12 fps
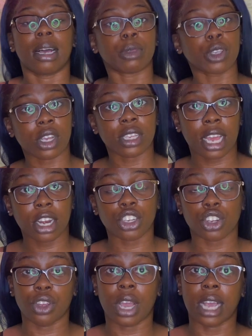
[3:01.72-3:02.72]
I'm so excited to
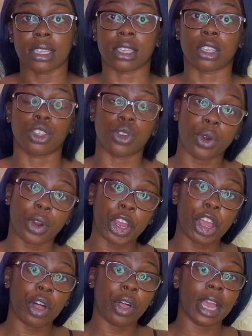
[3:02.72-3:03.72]
show you guys this
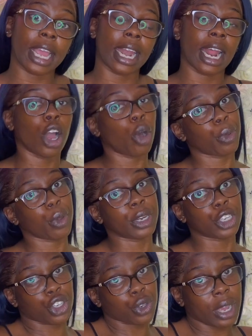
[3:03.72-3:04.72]
tutorial and I hope you
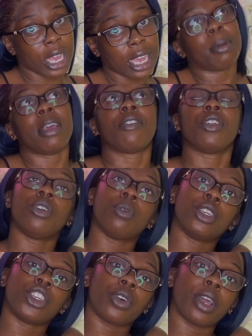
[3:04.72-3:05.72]
enjoy it. If you do
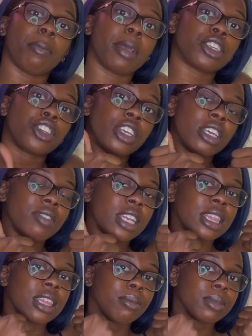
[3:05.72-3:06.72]
enjoy it, make sure you give it a
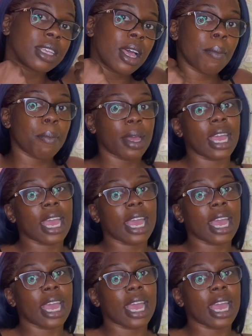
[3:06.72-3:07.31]
thumbs up.